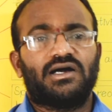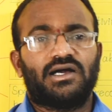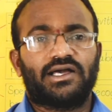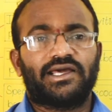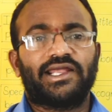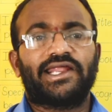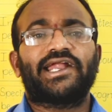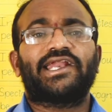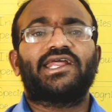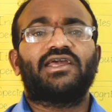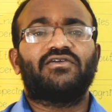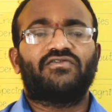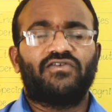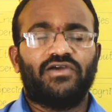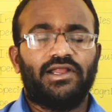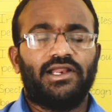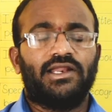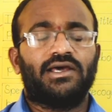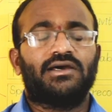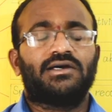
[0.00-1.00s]
cricketing
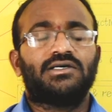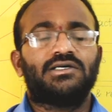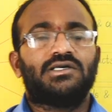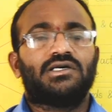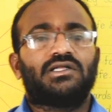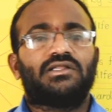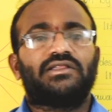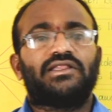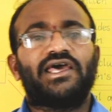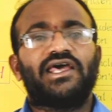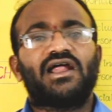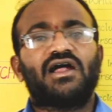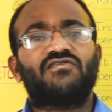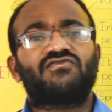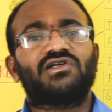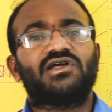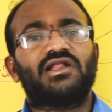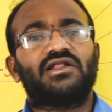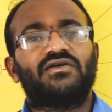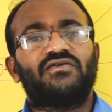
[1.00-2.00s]
field,
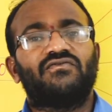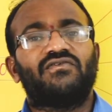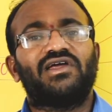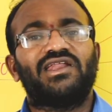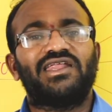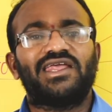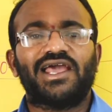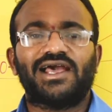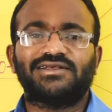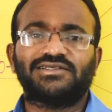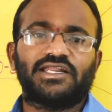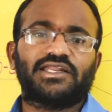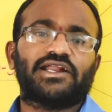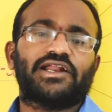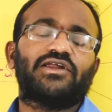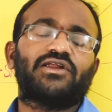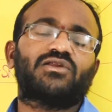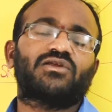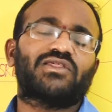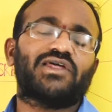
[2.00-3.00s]
thereafter when he has entered
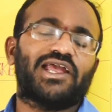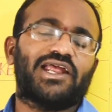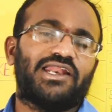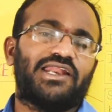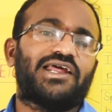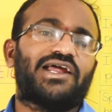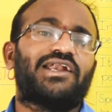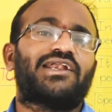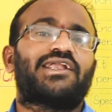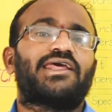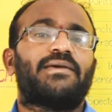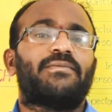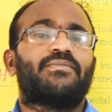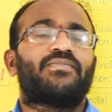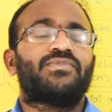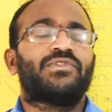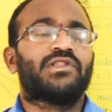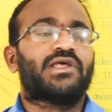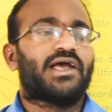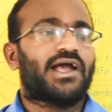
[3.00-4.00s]
into the Indian
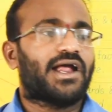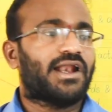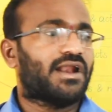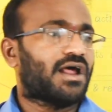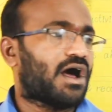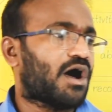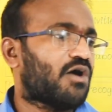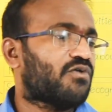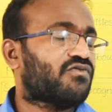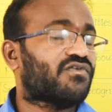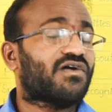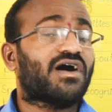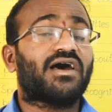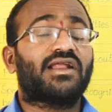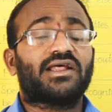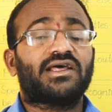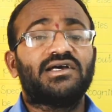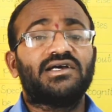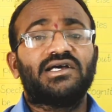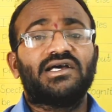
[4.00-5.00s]
team, and how
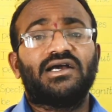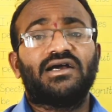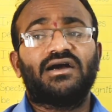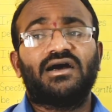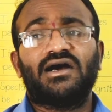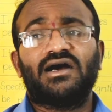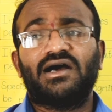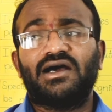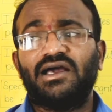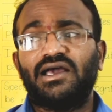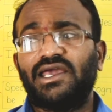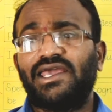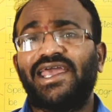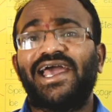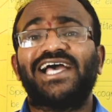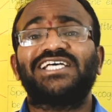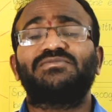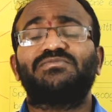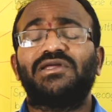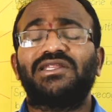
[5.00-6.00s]
far he
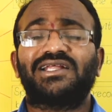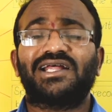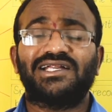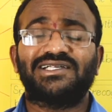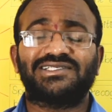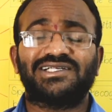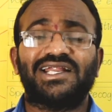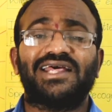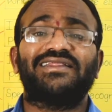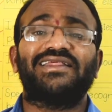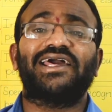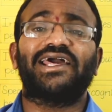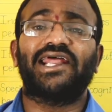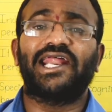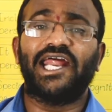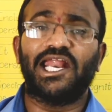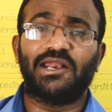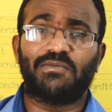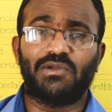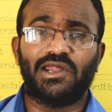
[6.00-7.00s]
has been considered as a
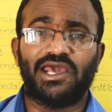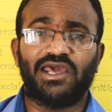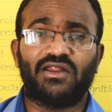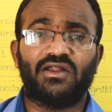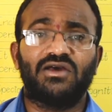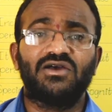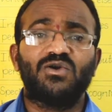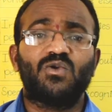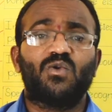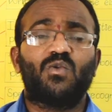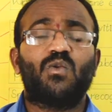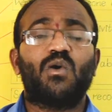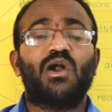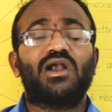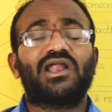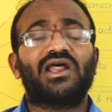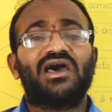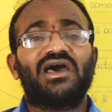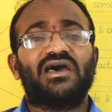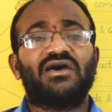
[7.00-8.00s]
great player,
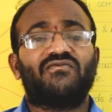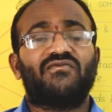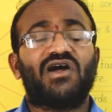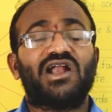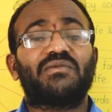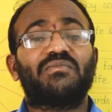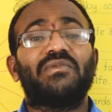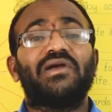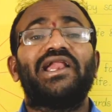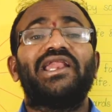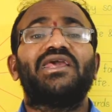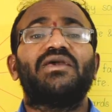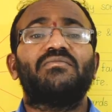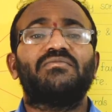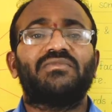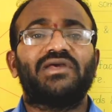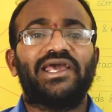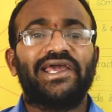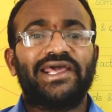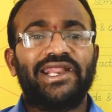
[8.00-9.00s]
what made
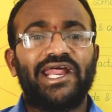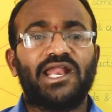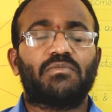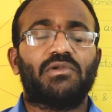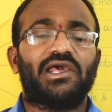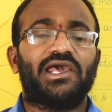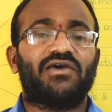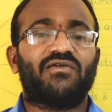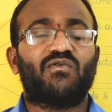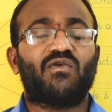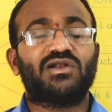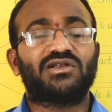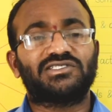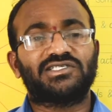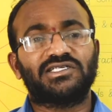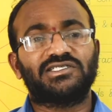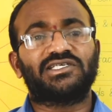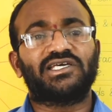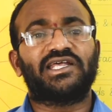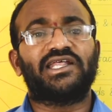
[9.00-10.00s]
him a great player, what
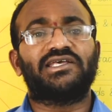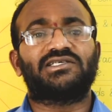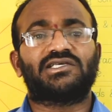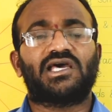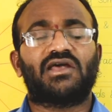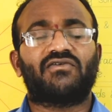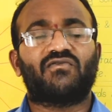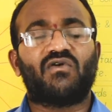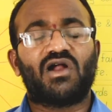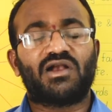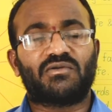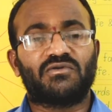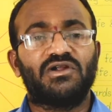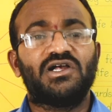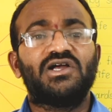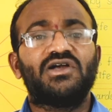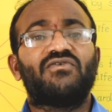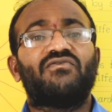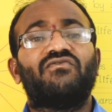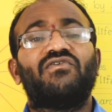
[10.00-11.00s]
centuries or what
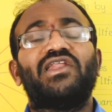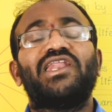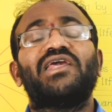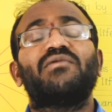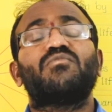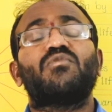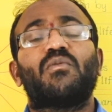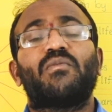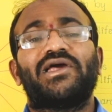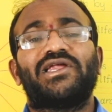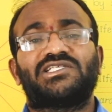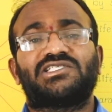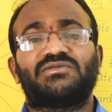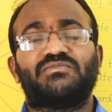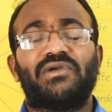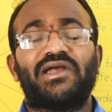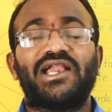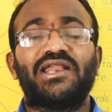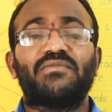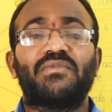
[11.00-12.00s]
winning moments
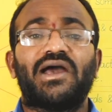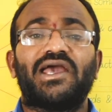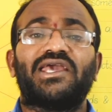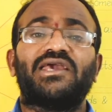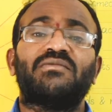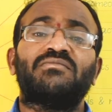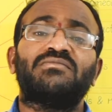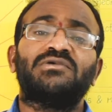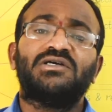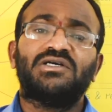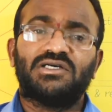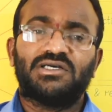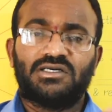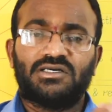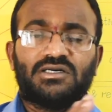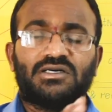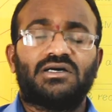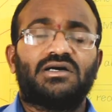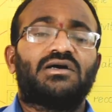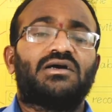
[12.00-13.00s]
made by him
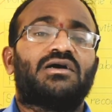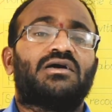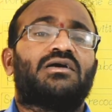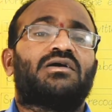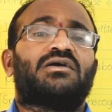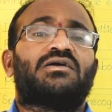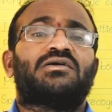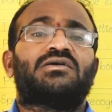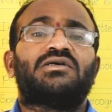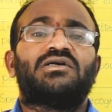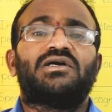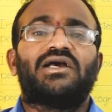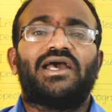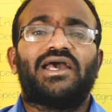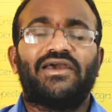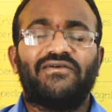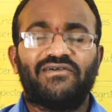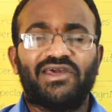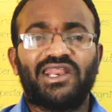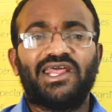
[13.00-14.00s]
a
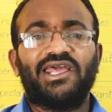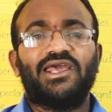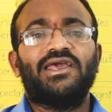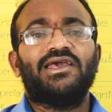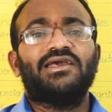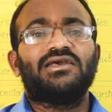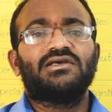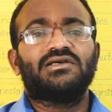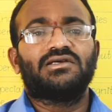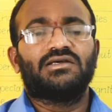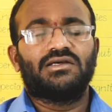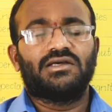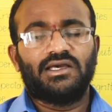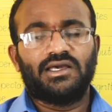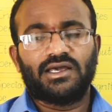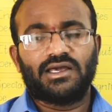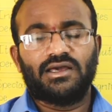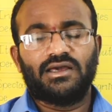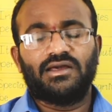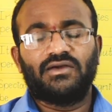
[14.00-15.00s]
very
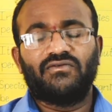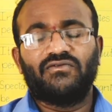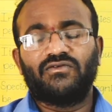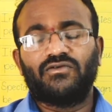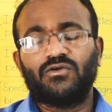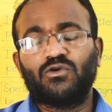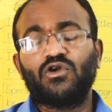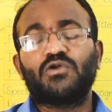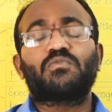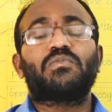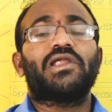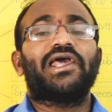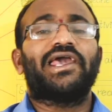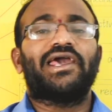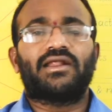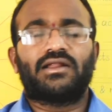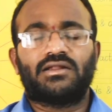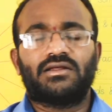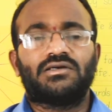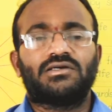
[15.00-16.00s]
good
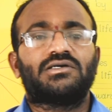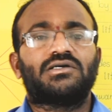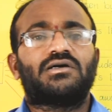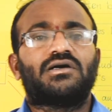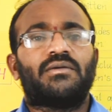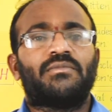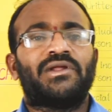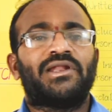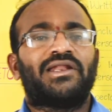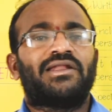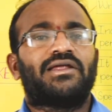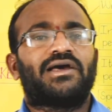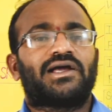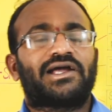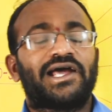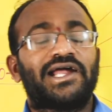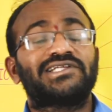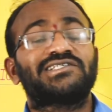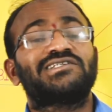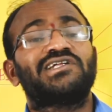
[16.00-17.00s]
player, I mean
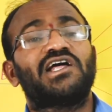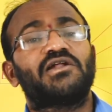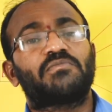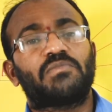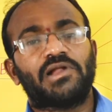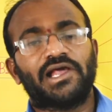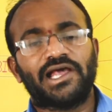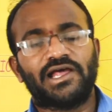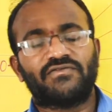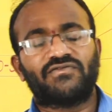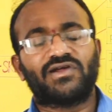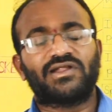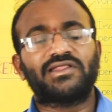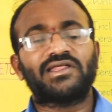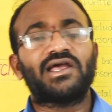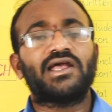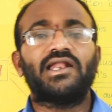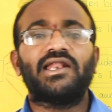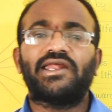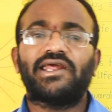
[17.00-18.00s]
considered player for
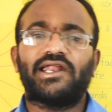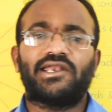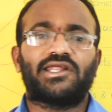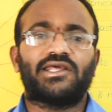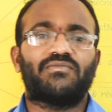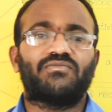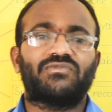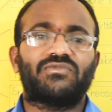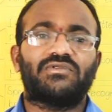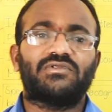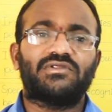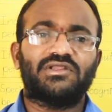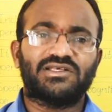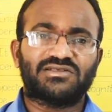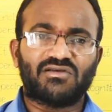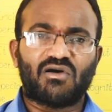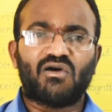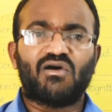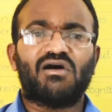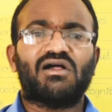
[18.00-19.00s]
the Indian team. These
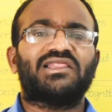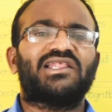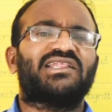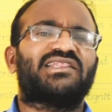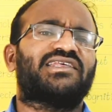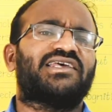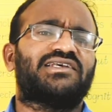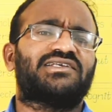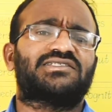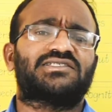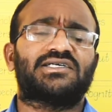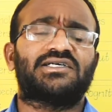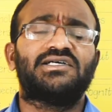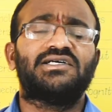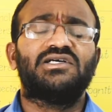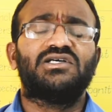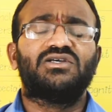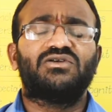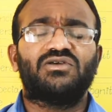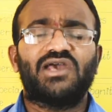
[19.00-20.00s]
all the things
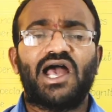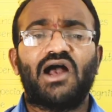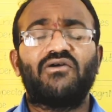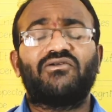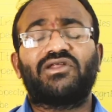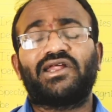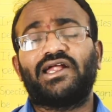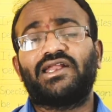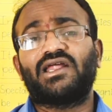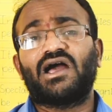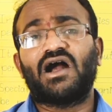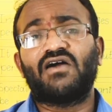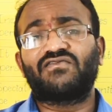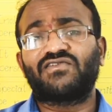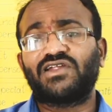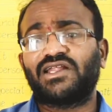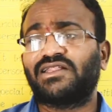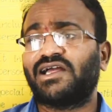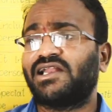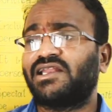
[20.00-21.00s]
you have tried.
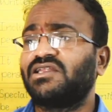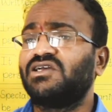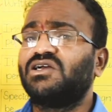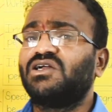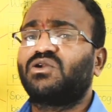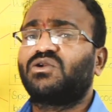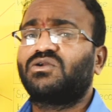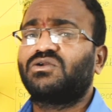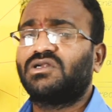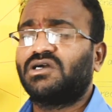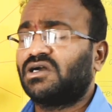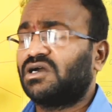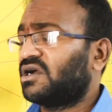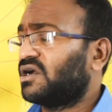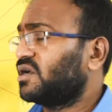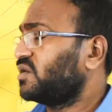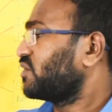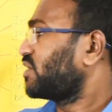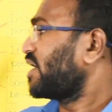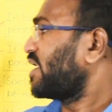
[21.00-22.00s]
After
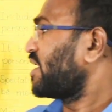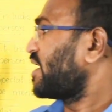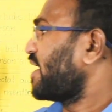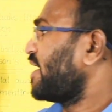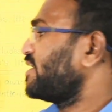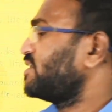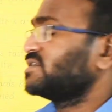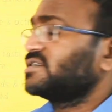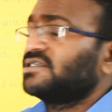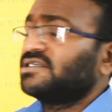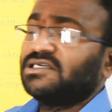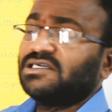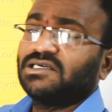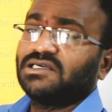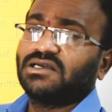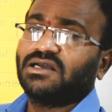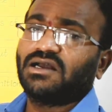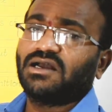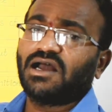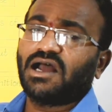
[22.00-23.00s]
that you can write
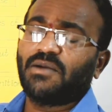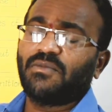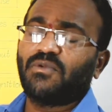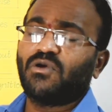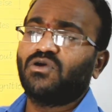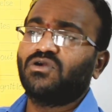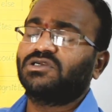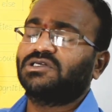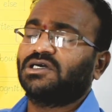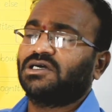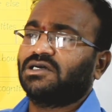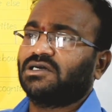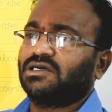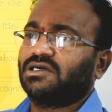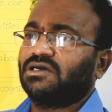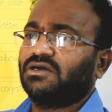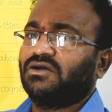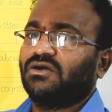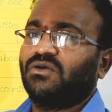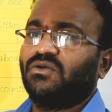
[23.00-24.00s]
about
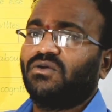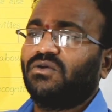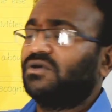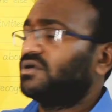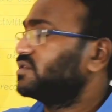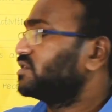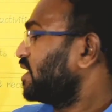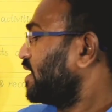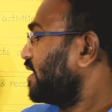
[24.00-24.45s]
the